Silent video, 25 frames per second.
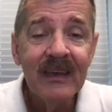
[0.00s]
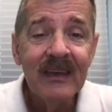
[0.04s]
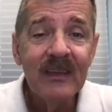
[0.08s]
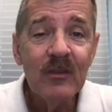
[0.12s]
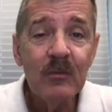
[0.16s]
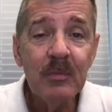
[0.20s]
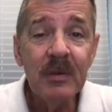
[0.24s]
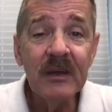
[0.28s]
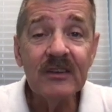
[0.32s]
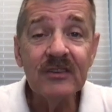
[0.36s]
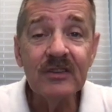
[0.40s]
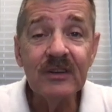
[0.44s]
The
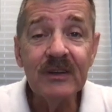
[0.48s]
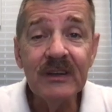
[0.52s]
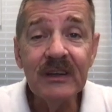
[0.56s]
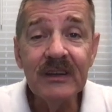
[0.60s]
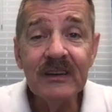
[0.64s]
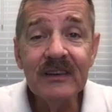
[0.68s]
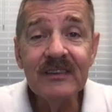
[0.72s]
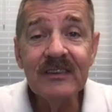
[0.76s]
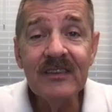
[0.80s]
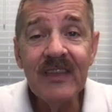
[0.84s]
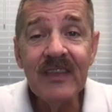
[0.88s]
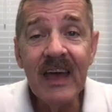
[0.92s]
picture
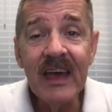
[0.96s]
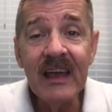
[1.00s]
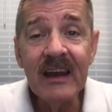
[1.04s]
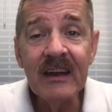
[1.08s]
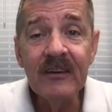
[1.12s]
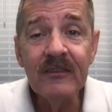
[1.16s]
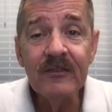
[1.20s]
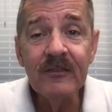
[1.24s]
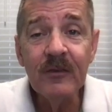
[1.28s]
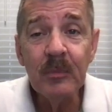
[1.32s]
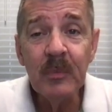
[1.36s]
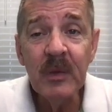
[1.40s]
here is that
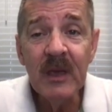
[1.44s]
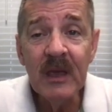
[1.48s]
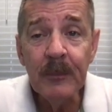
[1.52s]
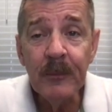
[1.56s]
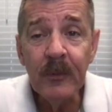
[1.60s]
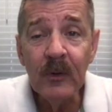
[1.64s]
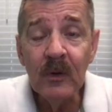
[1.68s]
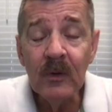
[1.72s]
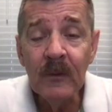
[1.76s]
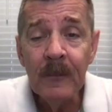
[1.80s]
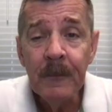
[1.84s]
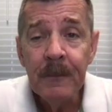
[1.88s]
of a
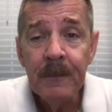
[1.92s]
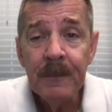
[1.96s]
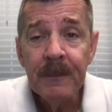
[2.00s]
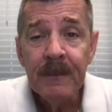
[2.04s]
people